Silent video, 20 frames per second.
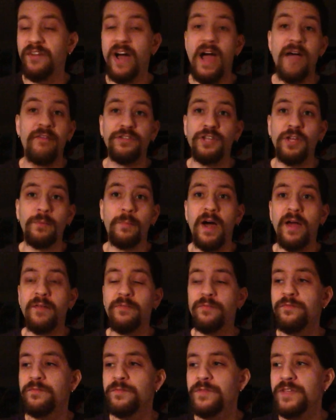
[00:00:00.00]
I haven't done
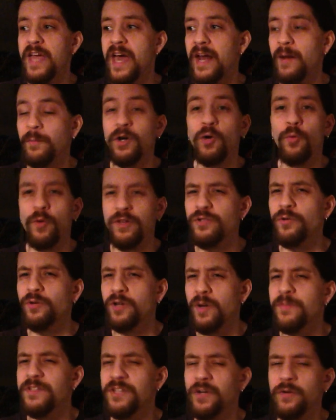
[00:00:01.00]
mine yet. I'm going to wait until it
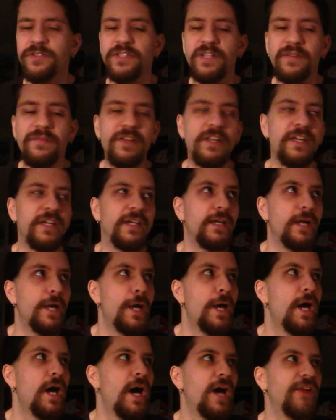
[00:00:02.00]
comes out on D V D
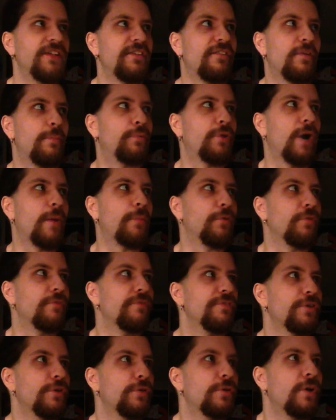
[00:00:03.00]
to give it a proper
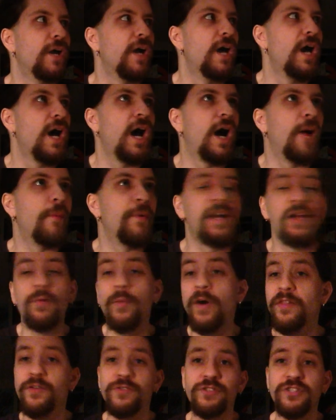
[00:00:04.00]
review. Uh, but
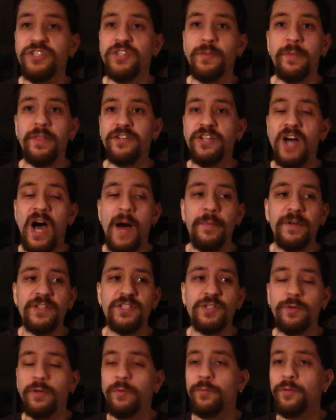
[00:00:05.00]
anyway, those are some of the
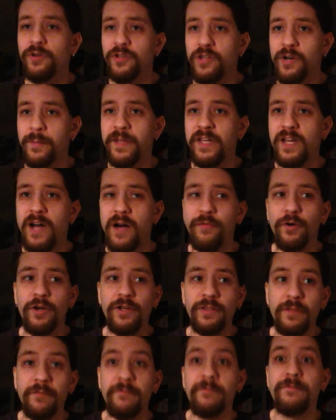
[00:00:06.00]
topics that we're going to be
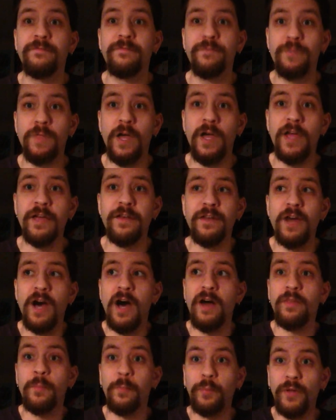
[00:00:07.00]
covering in the, the in
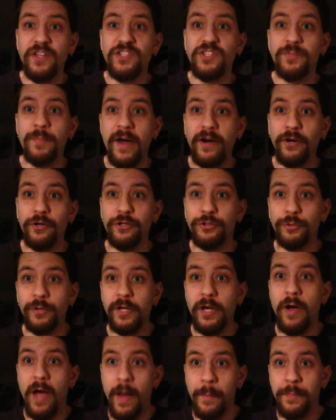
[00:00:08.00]
uh, the Blood Spattered
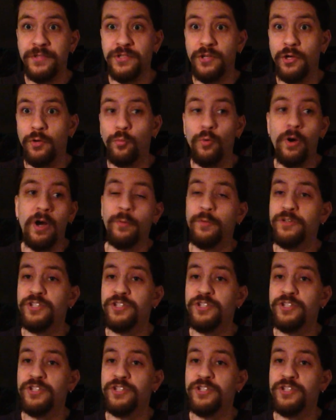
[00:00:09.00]
Trio episode one.